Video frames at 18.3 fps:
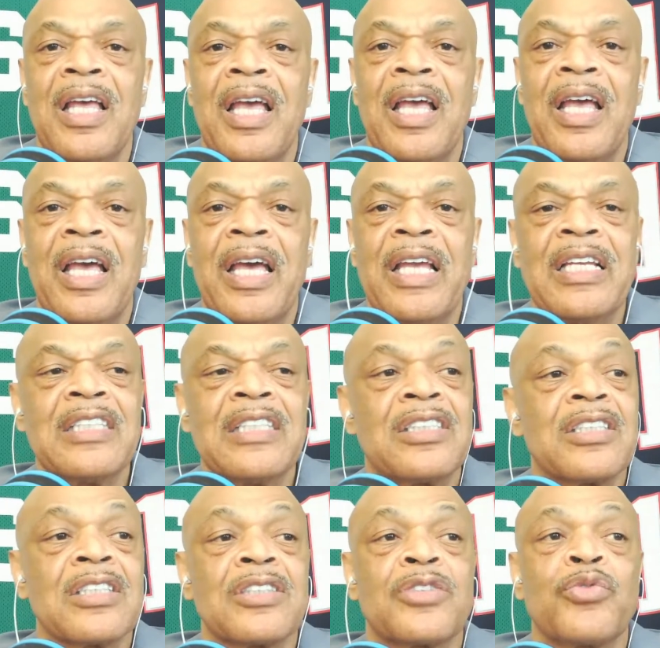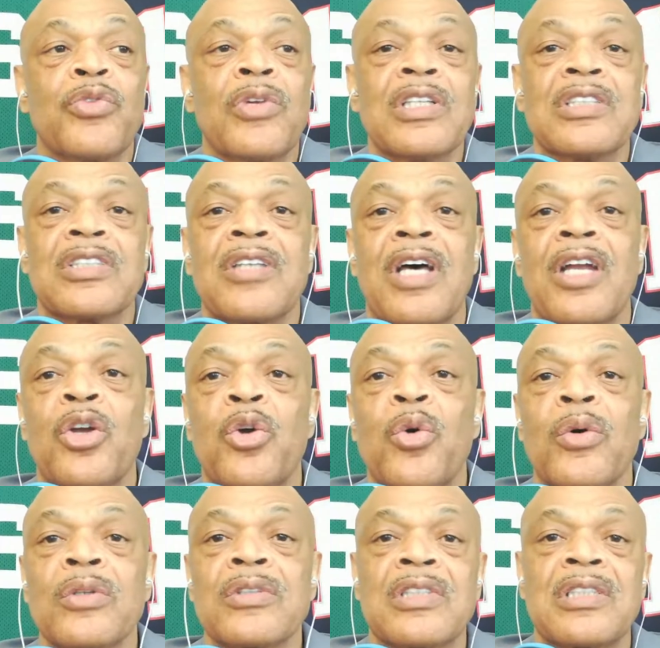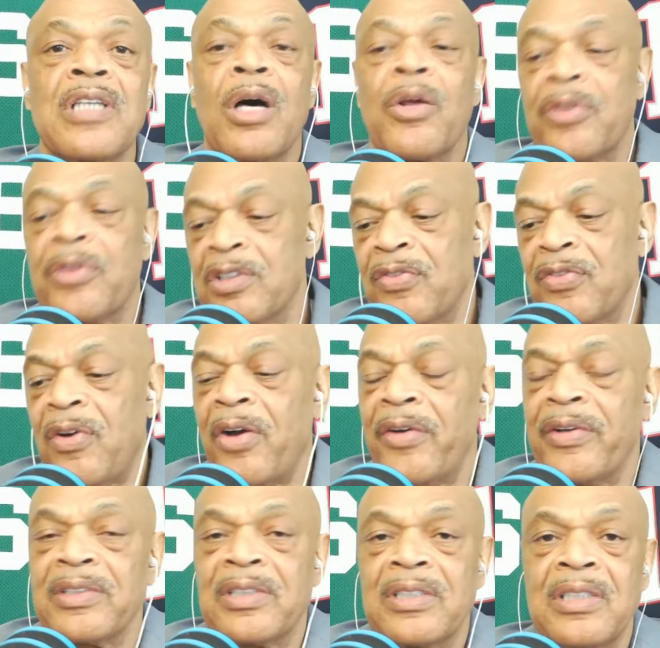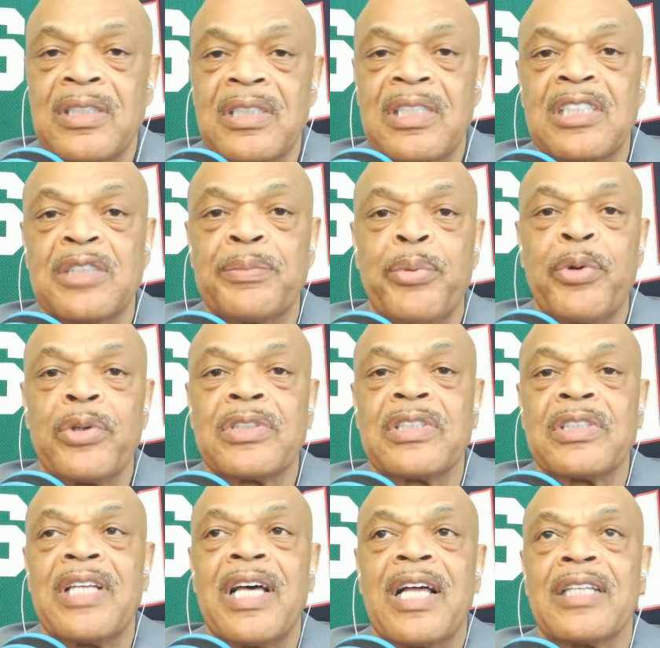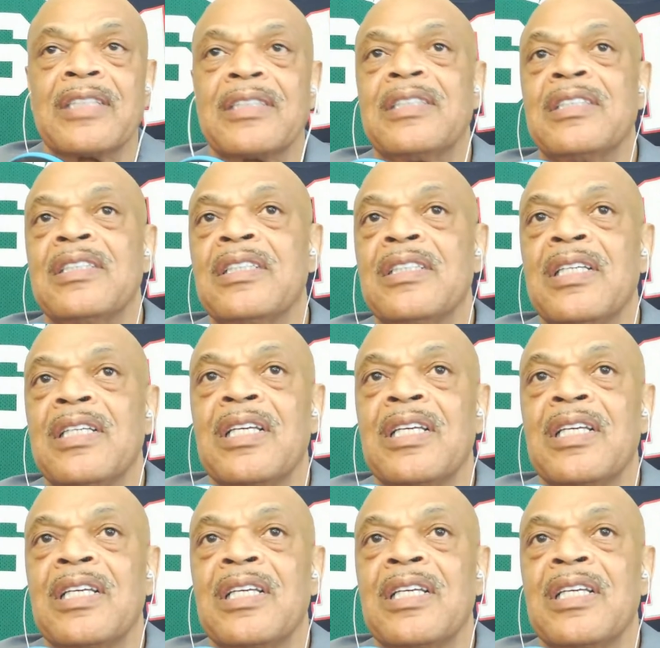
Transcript: and it just really started going south as far as his personality,